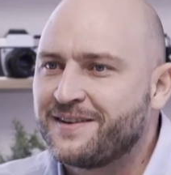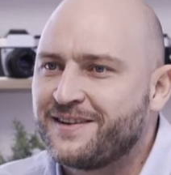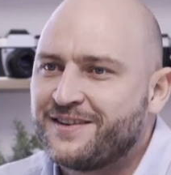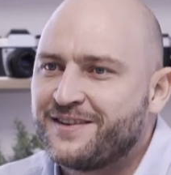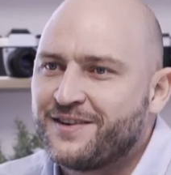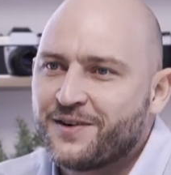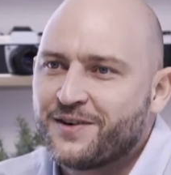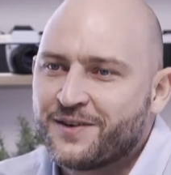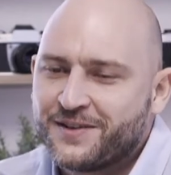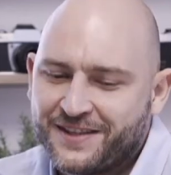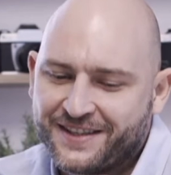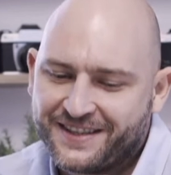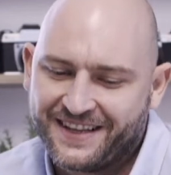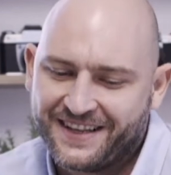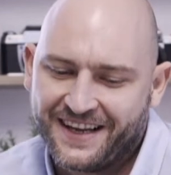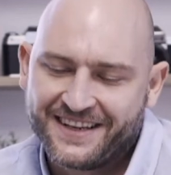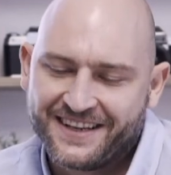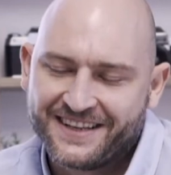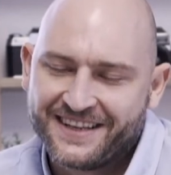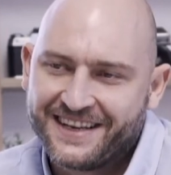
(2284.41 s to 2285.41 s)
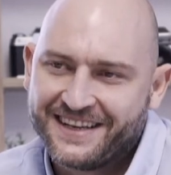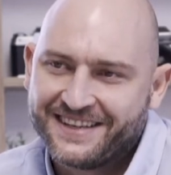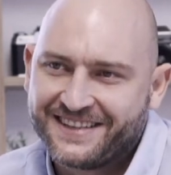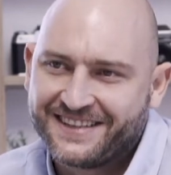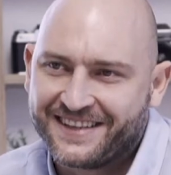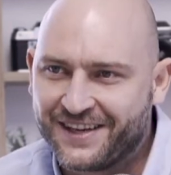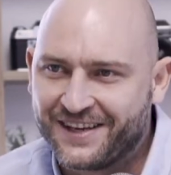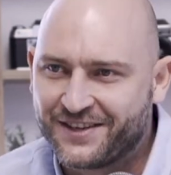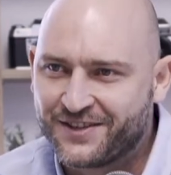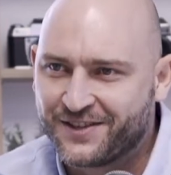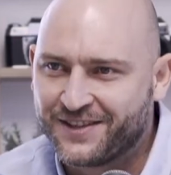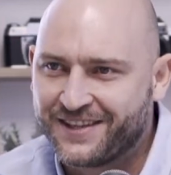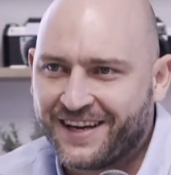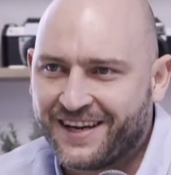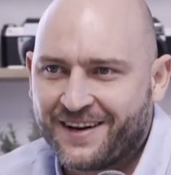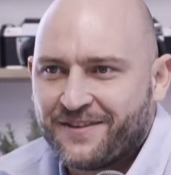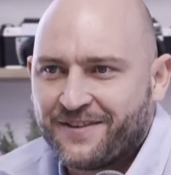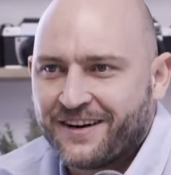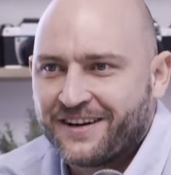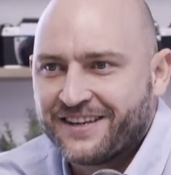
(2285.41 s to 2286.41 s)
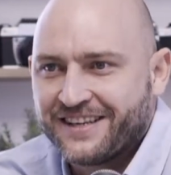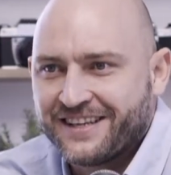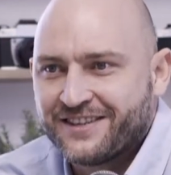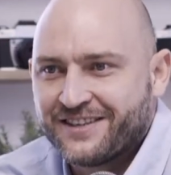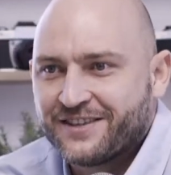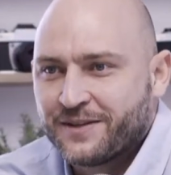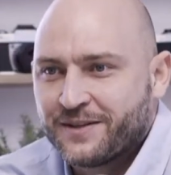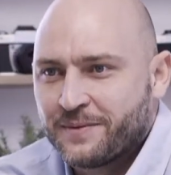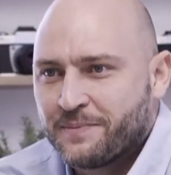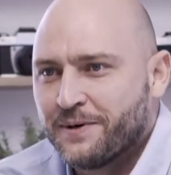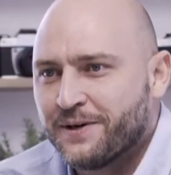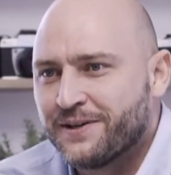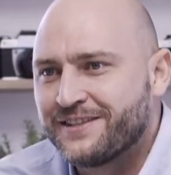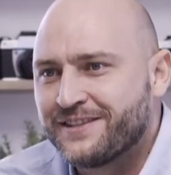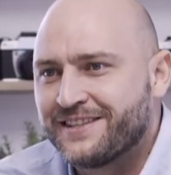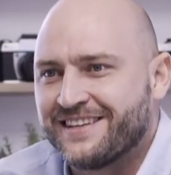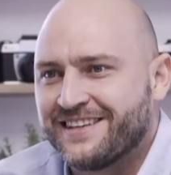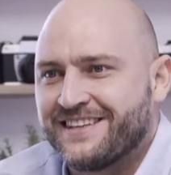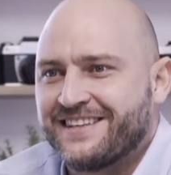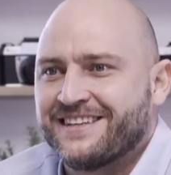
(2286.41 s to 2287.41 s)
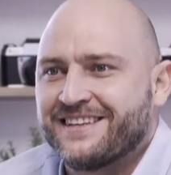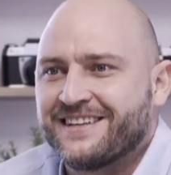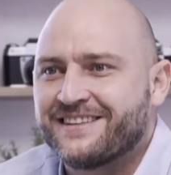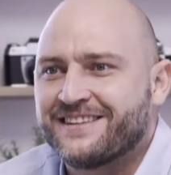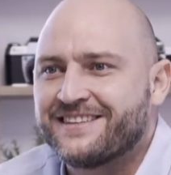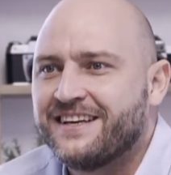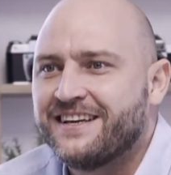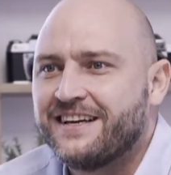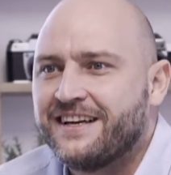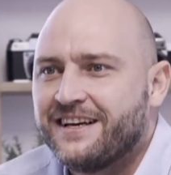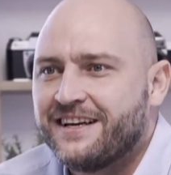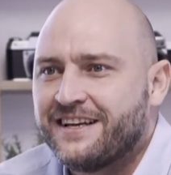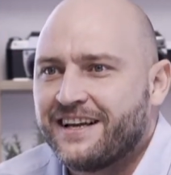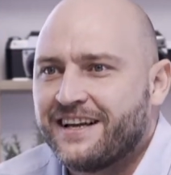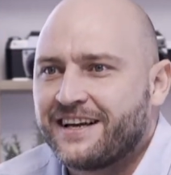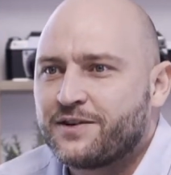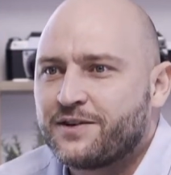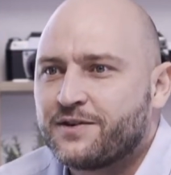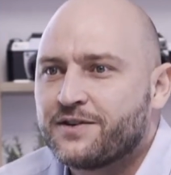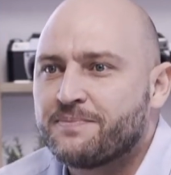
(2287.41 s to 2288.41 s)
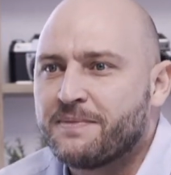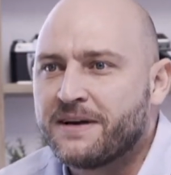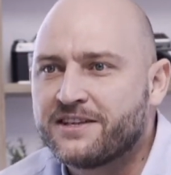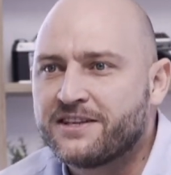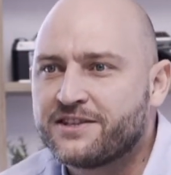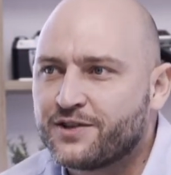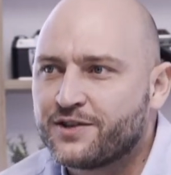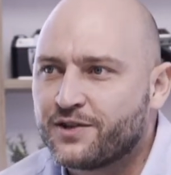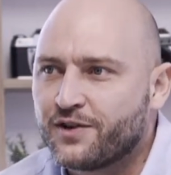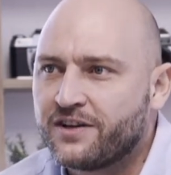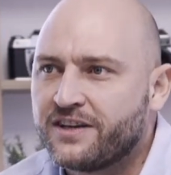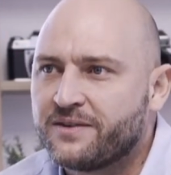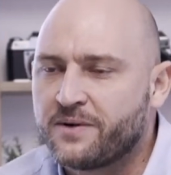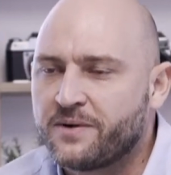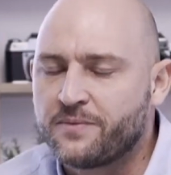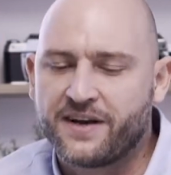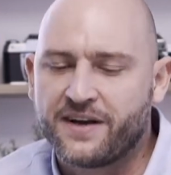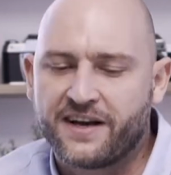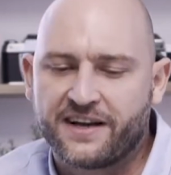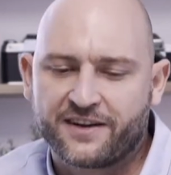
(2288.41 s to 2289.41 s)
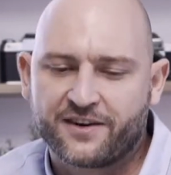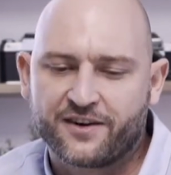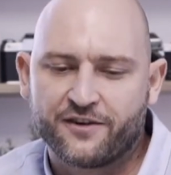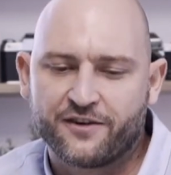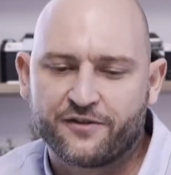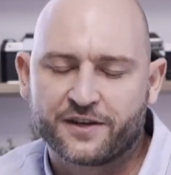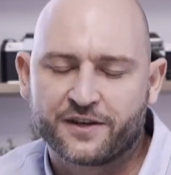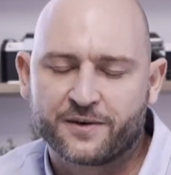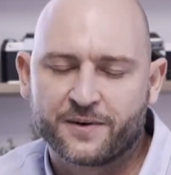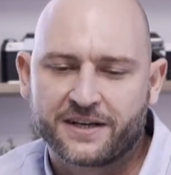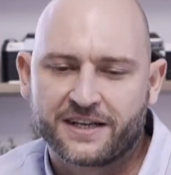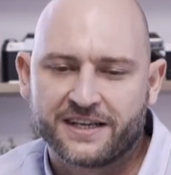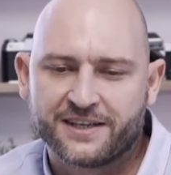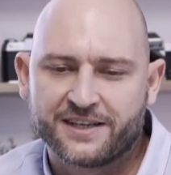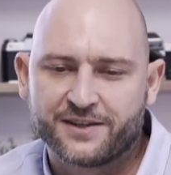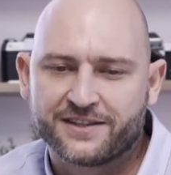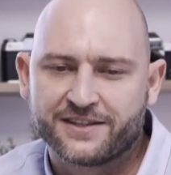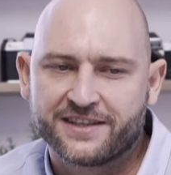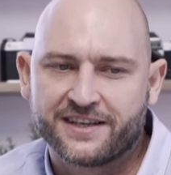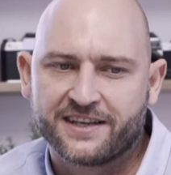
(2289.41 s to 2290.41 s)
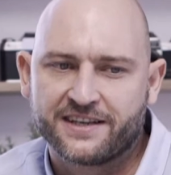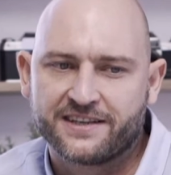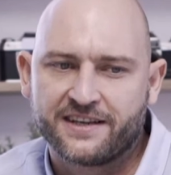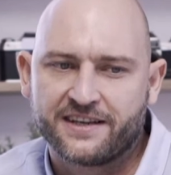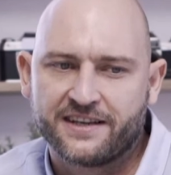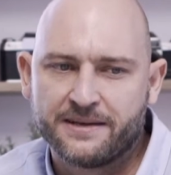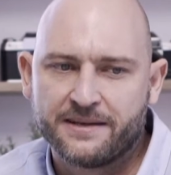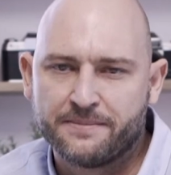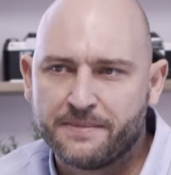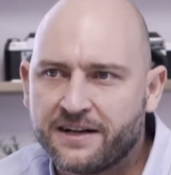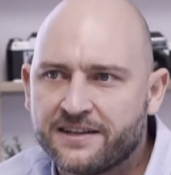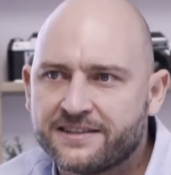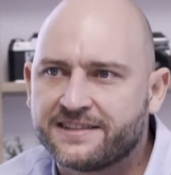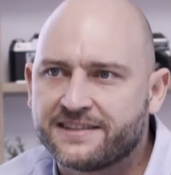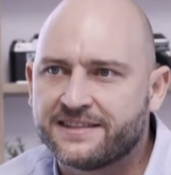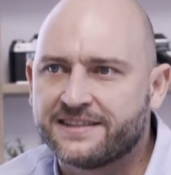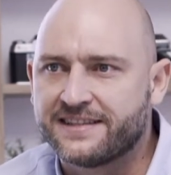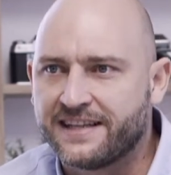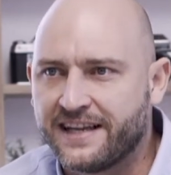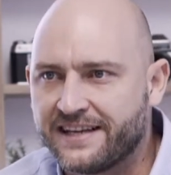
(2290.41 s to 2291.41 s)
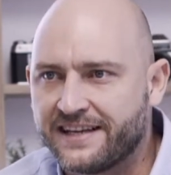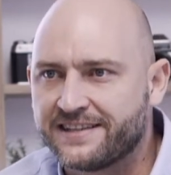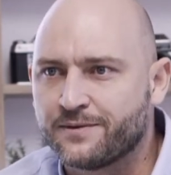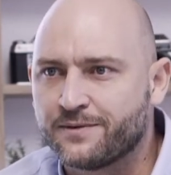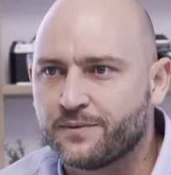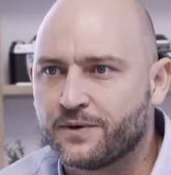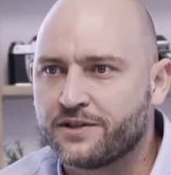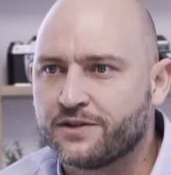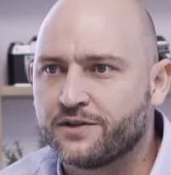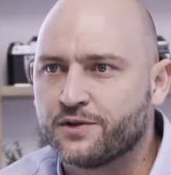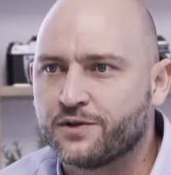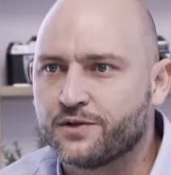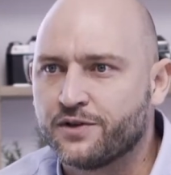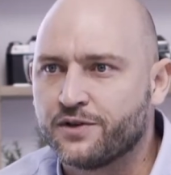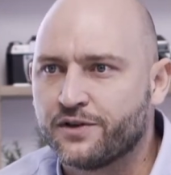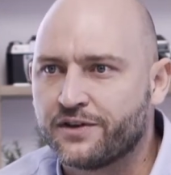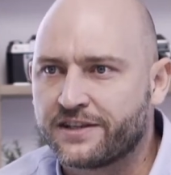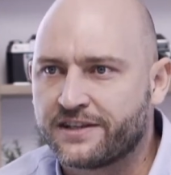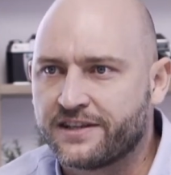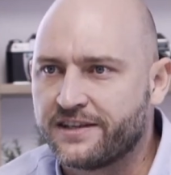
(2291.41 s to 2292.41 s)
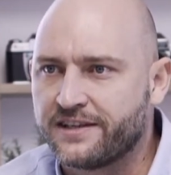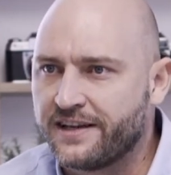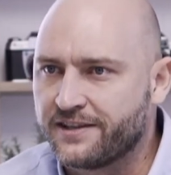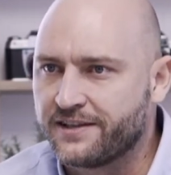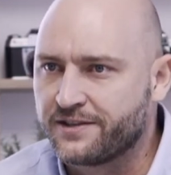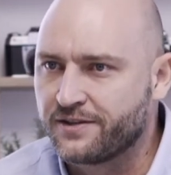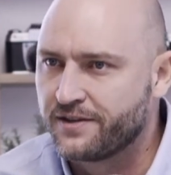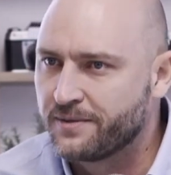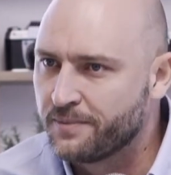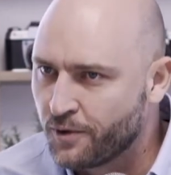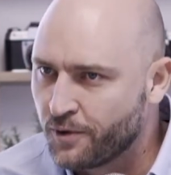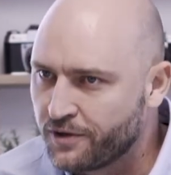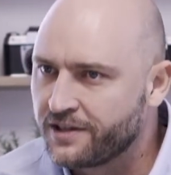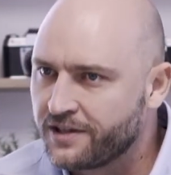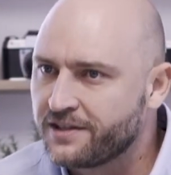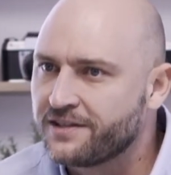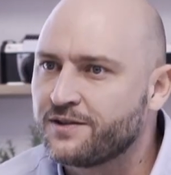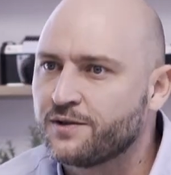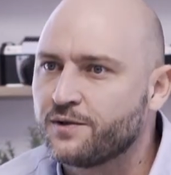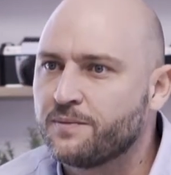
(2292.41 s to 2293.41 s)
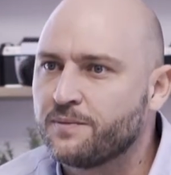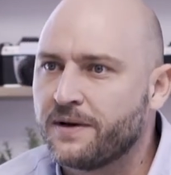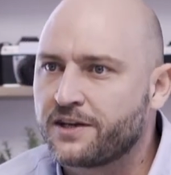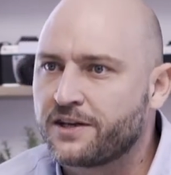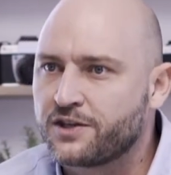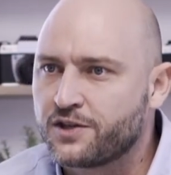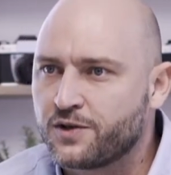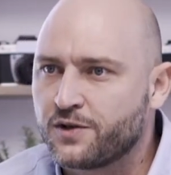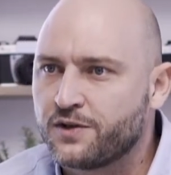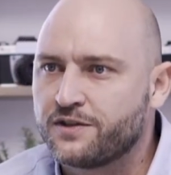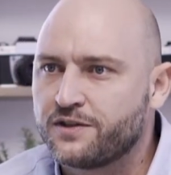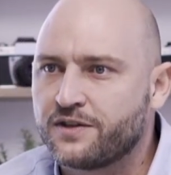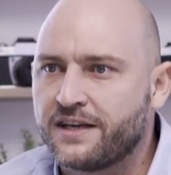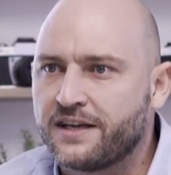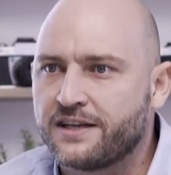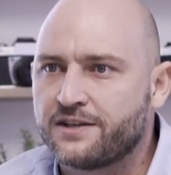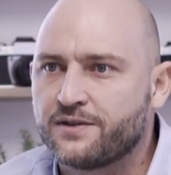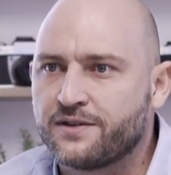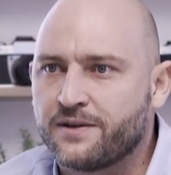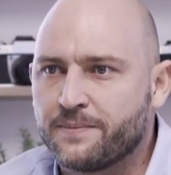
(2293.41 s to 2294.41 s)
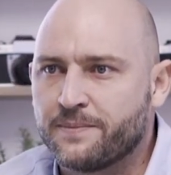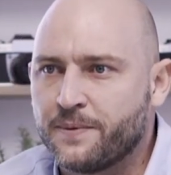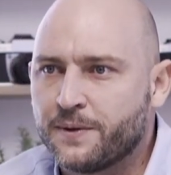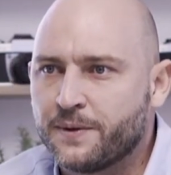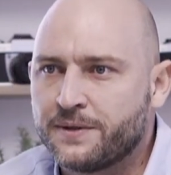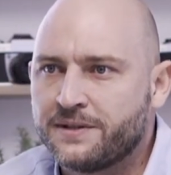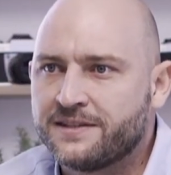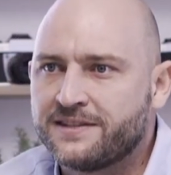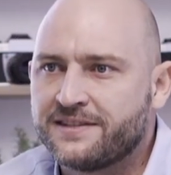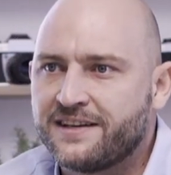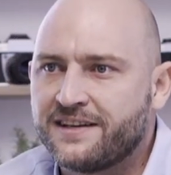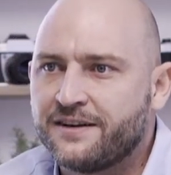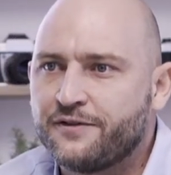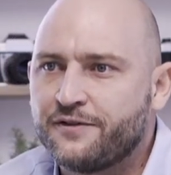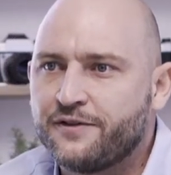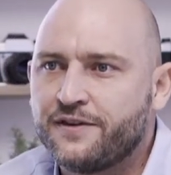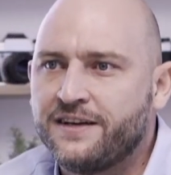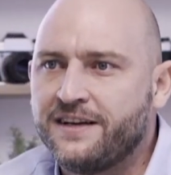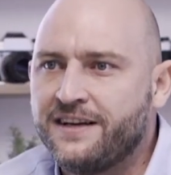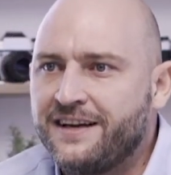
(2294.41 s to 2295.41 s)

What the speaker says: your daily schedule there? I'm very interested personally in it. Like you mentioned earlier when we had a coffee quickly, you said emails is later what you do during the day. So in the mornings, you make sure to get to the important stuff.